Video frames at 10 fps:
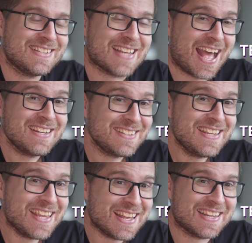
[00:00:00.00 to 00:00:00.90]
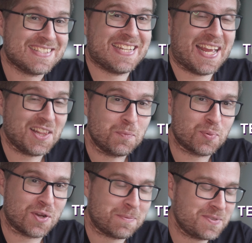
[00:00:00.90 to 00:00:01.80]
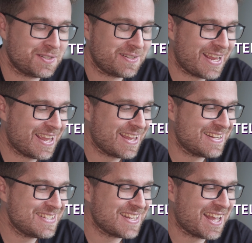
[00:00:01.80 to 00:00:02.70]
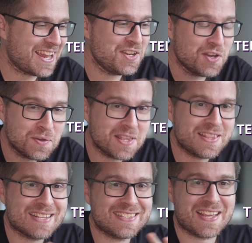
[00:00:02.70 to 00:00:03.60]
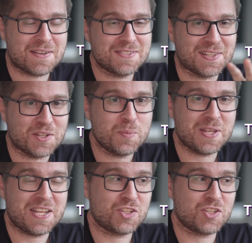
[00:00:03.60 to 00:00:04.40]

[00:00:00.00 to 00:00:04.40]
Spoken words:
to actually get a teleprompter. And I know that that sounds a little bit